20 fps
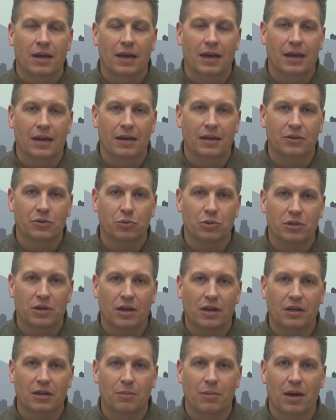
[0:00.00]
and as we
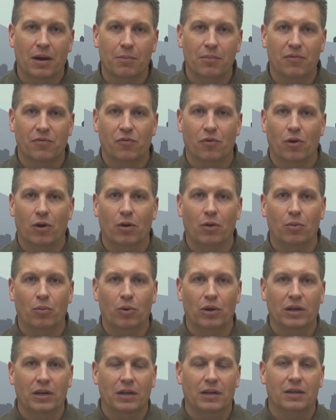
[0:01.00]
talked about before,
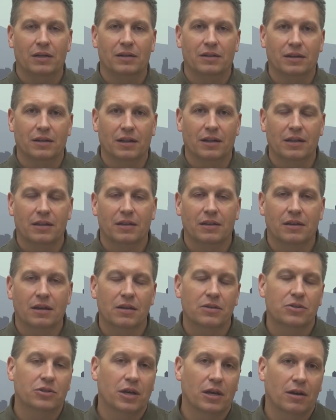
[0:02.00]
we needed to let the
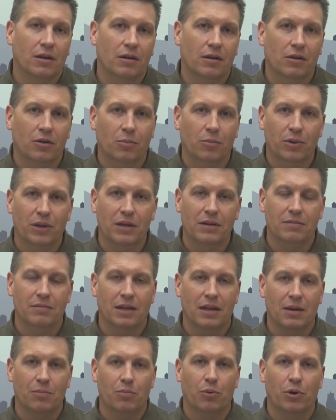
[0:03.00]
dust settle a little bit
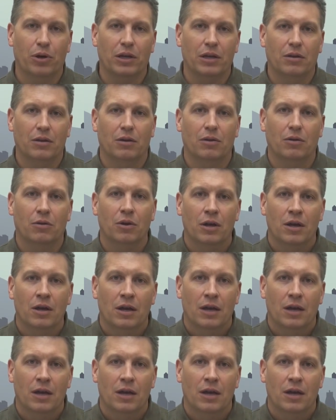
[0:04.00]
and then bring you